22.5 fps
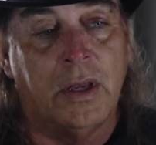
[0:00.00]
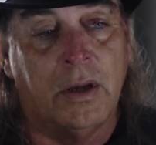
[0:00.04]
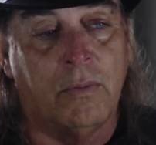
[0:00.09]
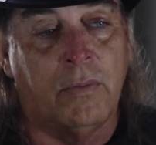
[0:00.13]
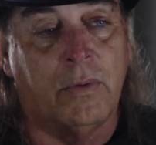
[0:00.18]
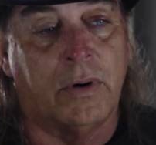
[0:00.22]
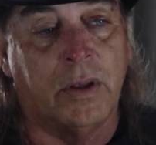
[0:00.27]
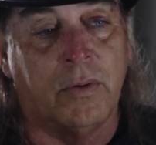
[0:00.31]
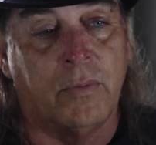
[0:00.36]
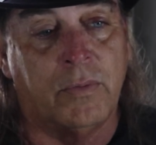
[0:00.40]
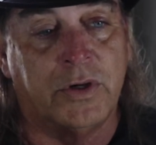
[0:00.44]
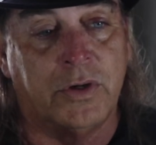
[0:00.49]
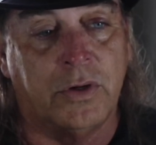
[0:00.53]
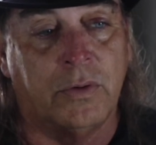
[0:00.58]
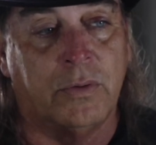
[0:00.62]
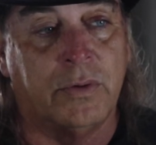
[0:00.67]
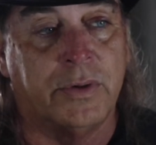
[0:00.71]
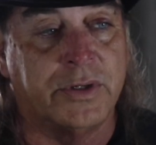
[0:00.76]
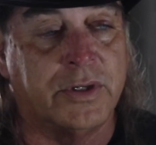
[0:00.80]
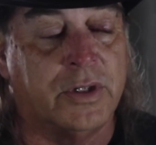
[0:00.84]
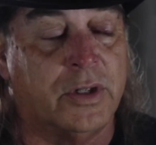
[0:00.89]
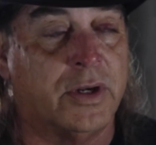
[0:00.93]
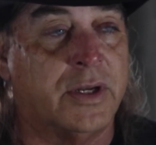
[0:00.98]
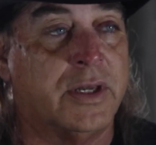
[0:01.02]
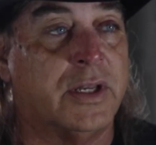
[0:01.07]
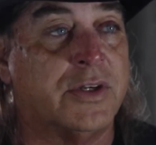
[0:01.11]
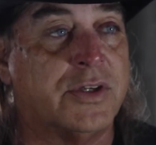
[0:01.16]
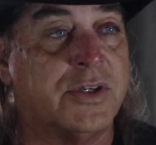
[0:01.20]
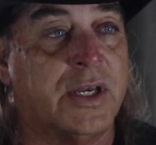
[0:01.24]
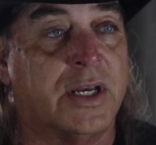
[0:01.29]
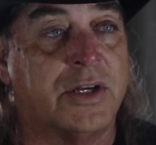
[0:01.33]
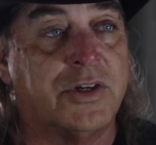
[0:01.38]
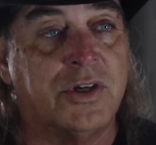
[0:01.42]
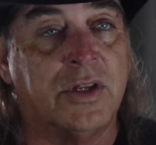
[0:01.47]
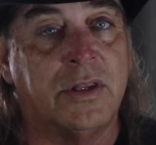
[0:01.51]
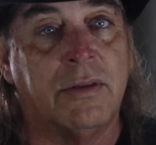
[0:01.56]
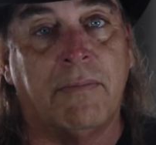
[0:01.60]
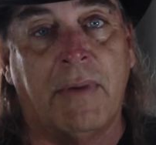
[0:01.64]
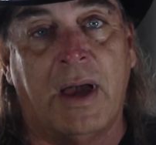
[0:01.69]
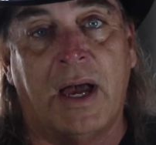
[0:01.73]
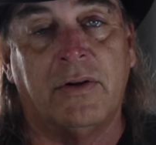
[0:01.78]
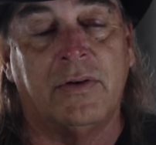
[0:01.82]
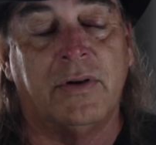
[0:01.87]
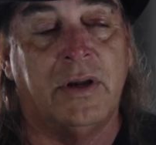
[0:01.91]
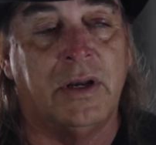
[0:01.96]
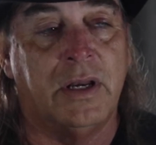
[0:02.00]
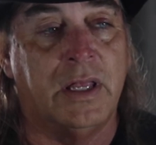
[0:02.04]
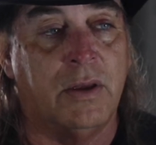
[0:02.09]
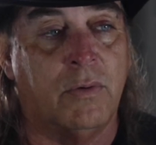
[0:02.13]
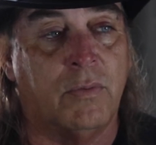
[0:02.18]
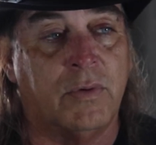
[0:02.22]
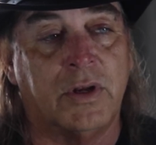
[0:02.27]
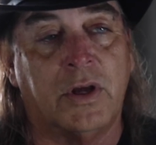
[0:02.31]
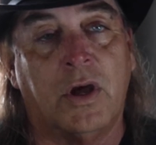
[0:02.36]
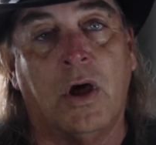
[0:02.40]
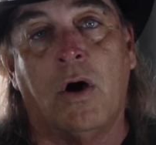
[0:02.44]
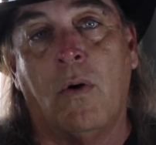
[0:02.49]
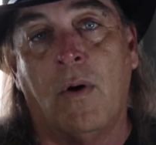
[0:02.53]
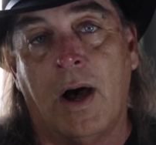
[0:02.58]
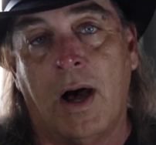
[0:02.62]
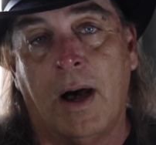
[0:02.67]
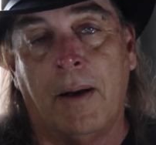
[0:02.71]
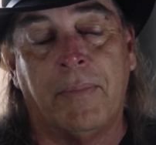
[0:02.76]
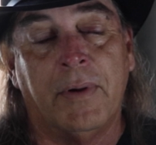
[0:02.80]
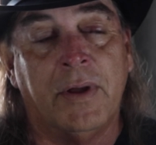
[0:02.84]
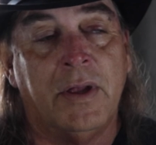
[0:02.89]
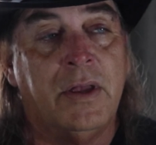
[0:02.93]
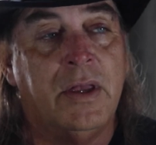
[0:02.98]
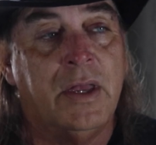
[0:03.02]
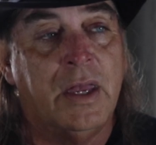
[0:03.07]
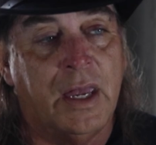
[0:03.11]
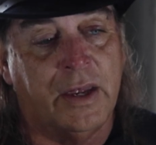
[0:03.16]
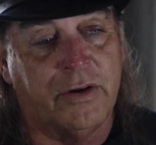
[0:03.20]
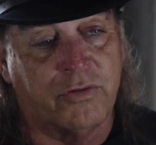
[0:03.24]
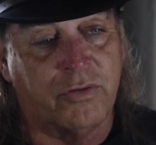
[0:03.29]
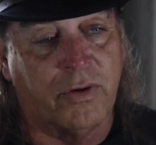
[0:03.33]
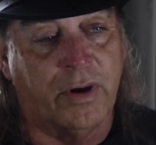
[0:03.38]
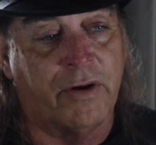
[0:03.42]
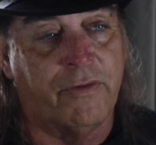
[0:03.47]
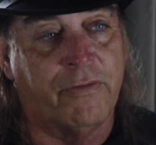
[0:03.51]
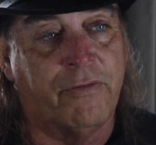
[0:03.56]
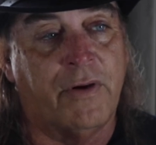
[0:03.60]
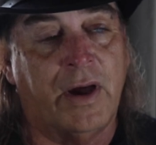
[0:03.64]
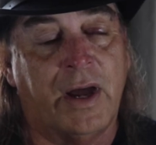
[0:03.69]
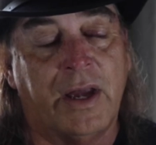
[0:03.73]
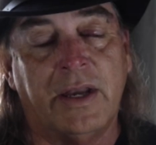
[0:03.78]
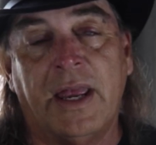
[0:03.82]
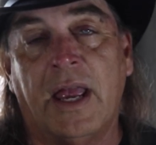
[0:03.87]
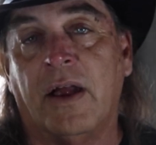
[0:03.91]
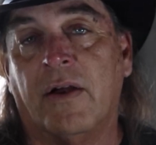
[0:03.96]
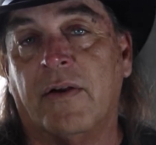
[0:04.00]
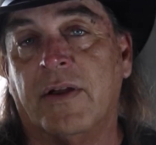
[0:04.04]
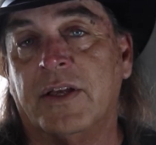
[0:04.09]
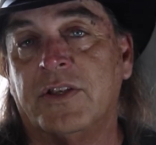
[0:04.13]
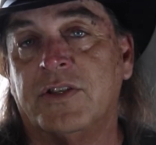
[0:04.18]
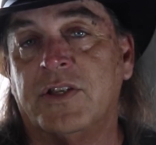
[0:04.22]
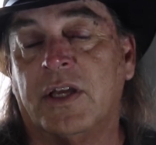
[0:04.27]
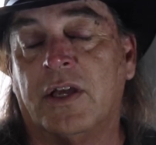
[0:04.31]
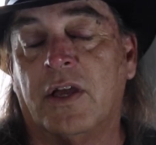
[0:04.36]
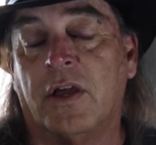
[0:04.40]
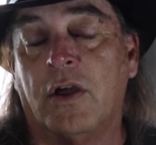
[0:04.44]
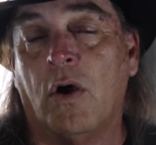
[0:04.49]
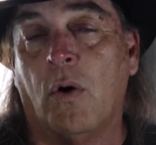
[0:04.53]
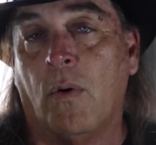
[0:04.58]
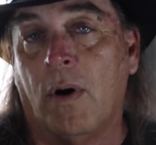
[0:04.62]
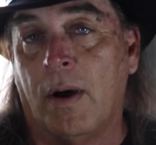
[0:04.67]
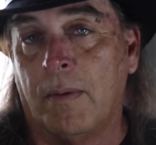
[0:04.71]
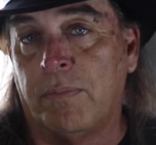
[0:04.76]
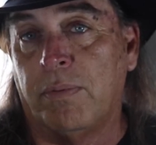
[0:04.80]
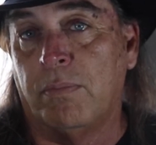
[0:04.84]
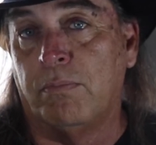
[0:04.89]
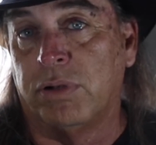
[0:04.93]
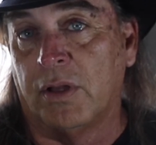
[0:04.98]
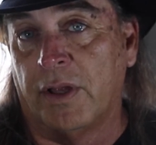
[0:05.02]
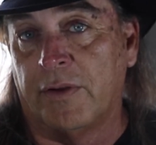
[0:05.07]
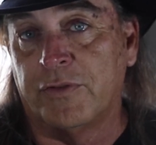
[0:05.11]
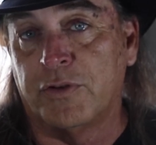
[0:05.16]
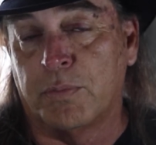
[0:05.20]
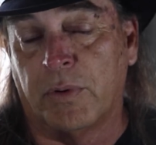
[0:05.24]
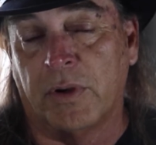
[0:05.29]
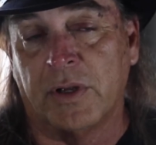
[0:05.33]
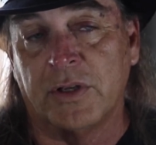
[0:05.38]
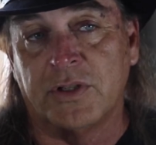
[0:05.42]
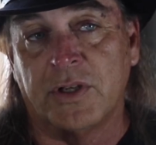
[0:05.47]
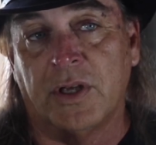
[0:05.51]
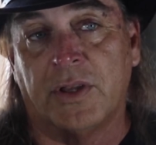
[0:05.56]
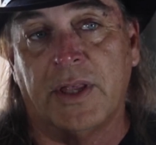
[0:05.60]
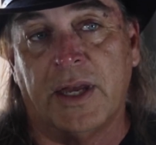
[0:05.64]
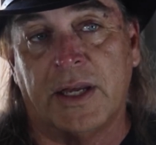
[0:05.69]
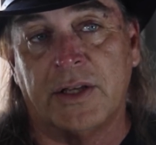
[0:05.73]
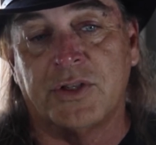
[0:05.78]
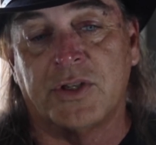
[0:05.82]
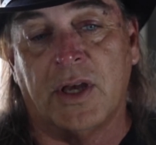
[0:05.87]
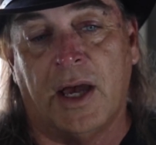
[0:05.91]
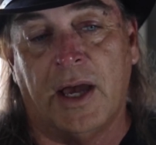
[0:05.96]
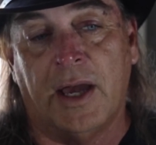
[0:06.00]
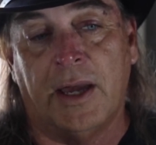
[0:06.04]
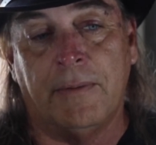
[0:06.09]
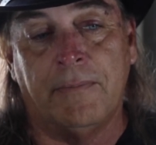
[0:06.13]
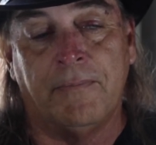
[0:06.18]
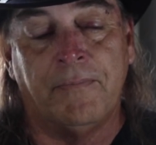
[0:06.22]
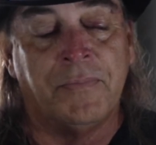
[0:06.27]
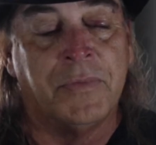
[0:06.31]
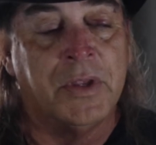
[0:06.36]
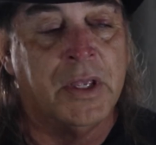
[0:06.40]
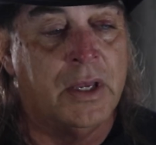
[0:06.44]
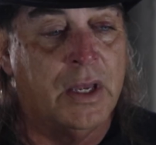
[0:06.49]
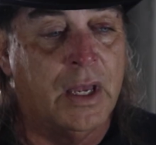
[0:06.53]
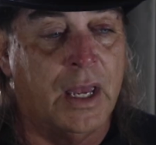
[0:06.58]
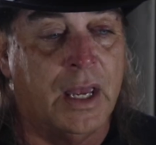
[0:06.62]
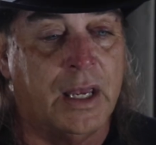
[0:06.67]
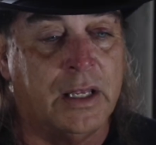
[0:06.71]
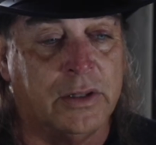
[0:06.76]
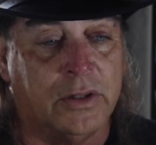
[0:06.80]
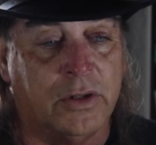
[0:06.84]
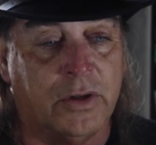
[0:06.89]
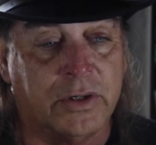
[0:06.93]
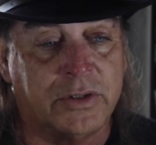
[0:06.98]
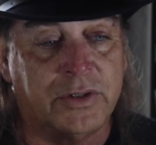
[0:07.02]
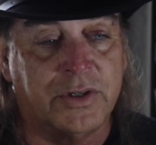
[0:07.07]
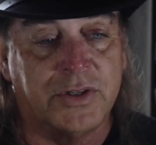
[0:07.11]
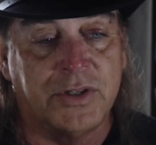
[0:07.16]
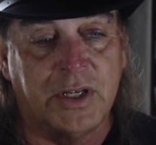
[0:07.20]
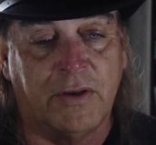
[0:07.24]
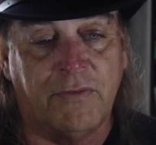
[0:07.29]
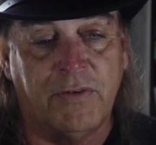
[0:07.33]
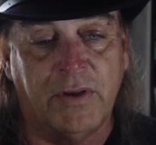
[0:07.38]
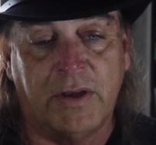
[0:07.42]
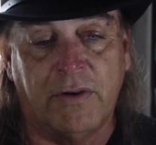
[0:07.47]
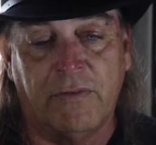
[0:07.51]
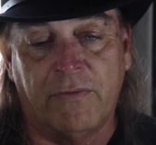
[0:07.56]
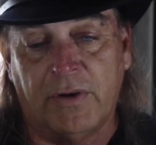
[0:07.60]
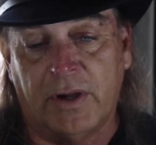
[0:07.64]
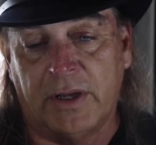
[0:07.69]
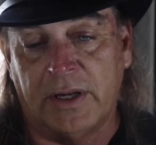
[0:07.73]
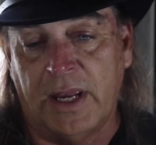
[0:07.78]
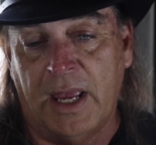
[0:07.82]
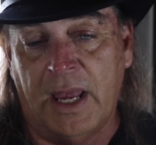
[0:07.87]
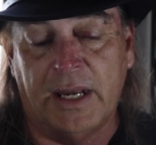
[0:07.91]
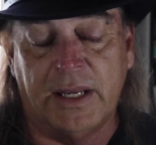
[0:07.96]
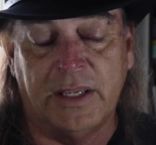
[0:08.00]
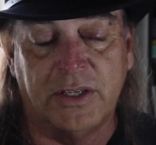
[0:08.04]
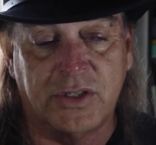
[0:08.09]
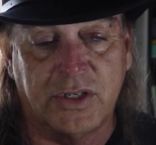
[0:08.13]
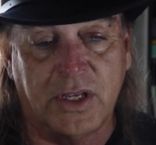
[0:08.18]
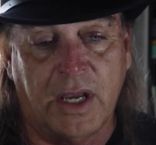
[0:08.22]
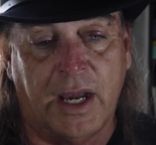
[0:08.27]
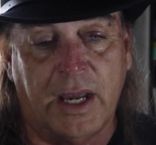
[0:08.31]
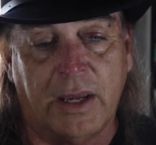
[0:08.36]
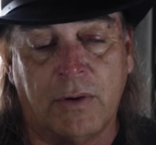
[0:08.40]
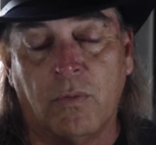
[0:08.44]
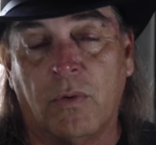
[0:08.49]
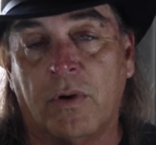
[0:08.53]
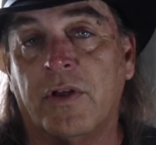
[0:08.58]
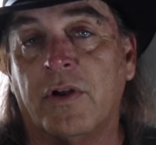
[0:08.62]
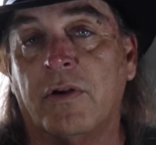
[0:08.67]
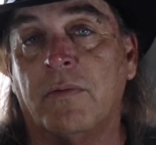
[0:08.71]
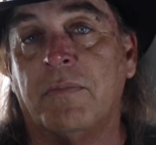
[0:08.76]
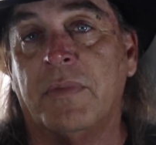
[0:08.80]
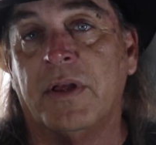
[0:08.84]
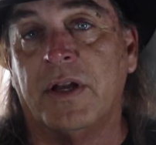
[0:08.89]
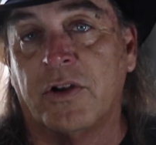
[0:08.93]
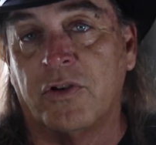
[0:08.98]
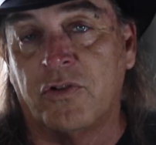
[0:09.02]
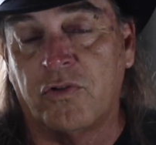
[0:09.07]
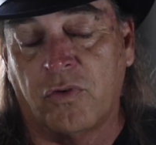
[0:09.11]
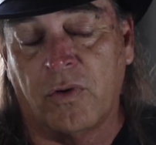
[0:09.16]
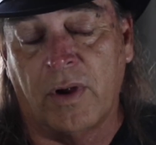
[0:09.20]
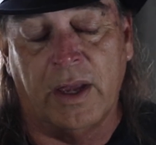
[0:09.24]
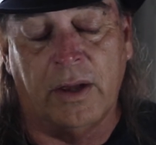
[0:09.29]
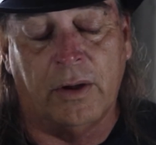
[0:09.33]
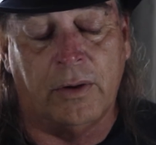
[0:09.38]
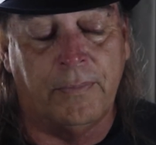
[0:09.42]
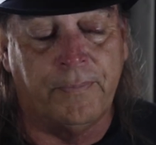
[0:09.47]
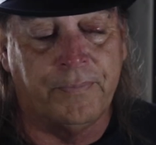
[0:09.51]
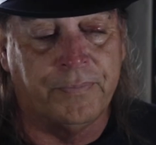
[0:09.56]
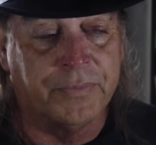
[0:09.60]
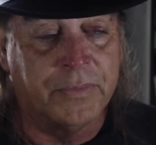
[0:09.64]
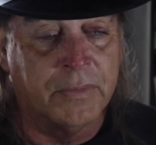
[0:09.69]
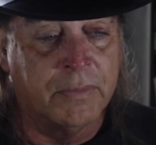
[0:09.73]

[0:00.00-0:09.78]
And what he would do is look at a section of the mountain and he would go up and try to find areas he could go up, Bluff Springs on that side, and look to see if he could find any sign where there had been a trail.